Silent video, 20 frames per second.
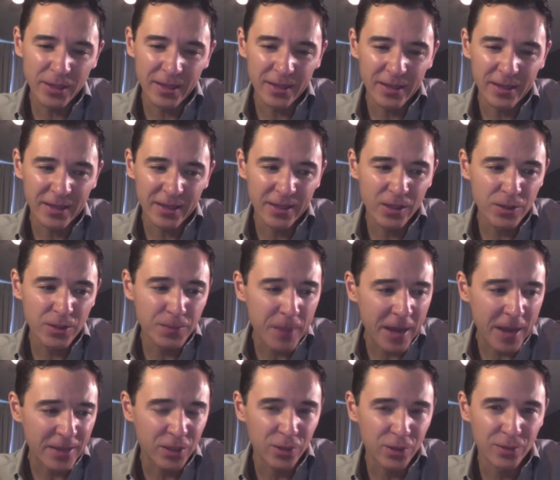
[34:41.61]
It goes
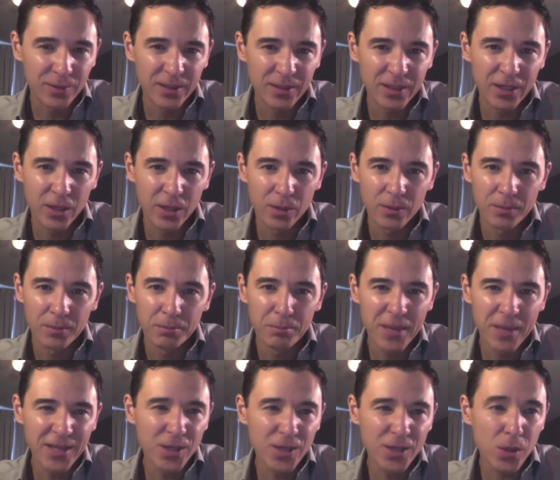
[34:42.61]
back to you know
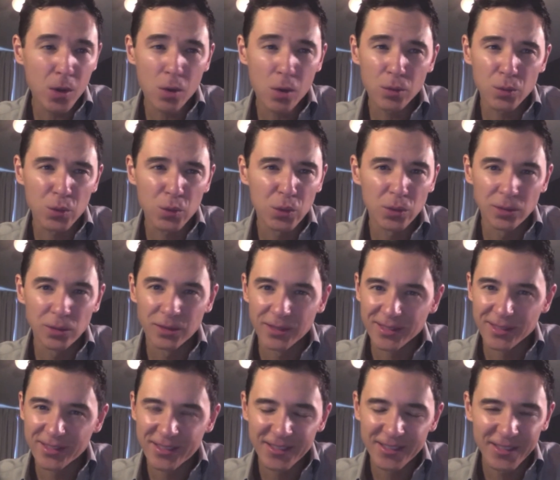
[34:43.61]
make your own
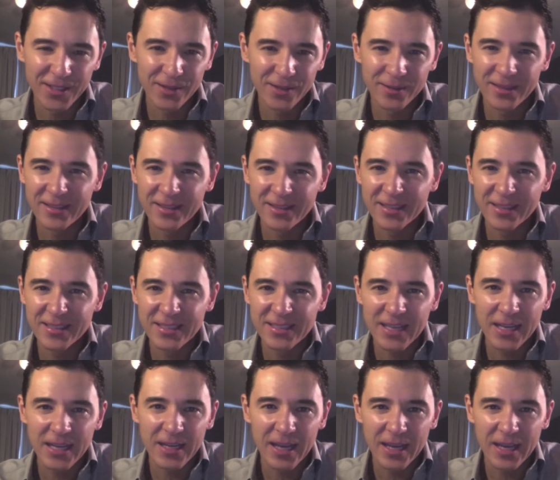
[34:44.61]
rules. You yeah. know, in this day
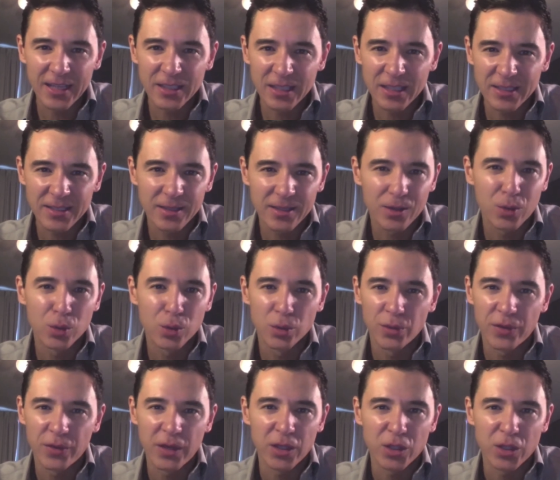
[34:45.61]
and age, that's the cool
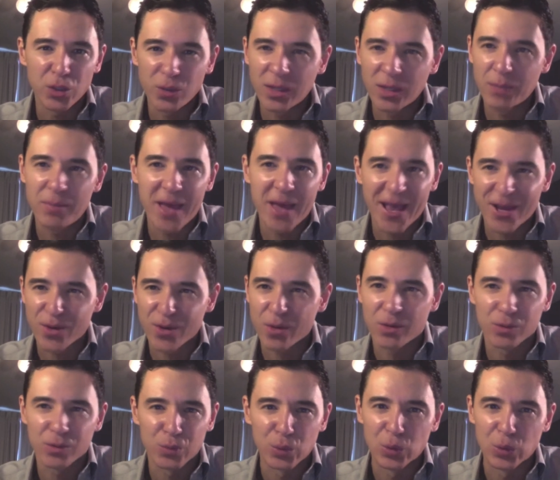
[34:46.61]
thing. You can make your
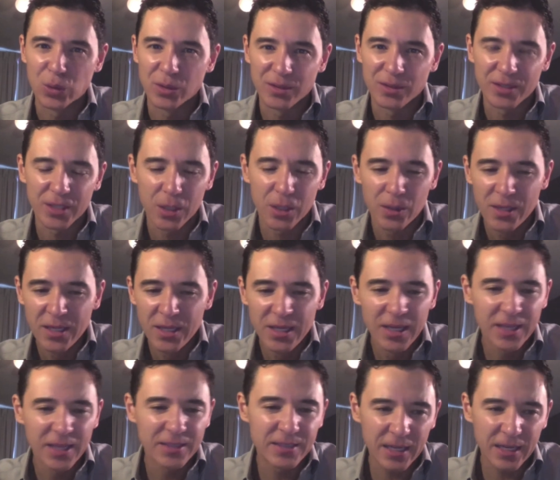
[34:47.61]
own rules. So
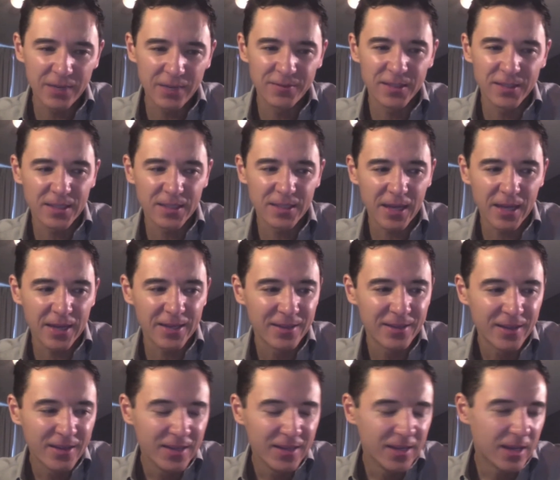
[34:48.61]
instead of deciding
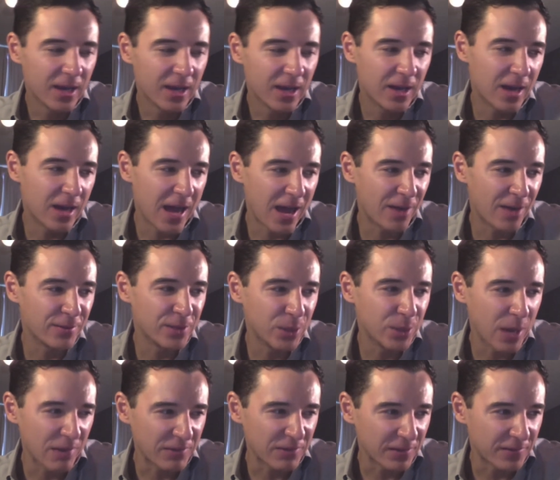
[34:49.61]
uh, how you
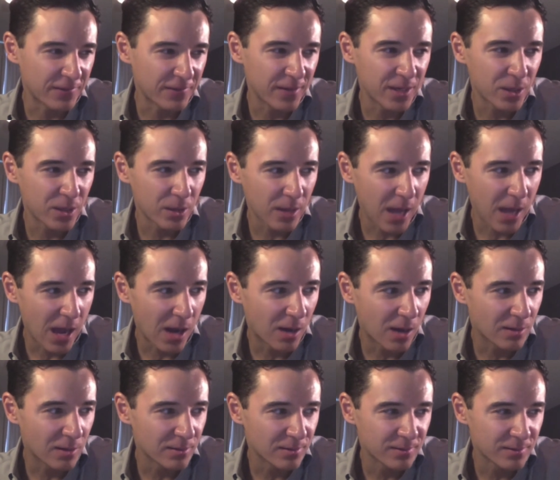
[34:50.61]
have to figure it
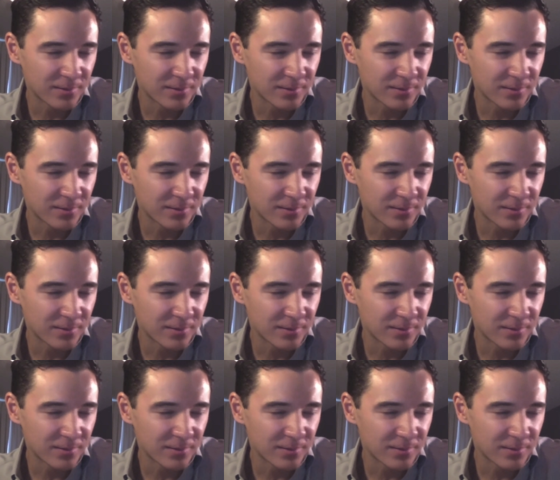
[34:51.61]
out.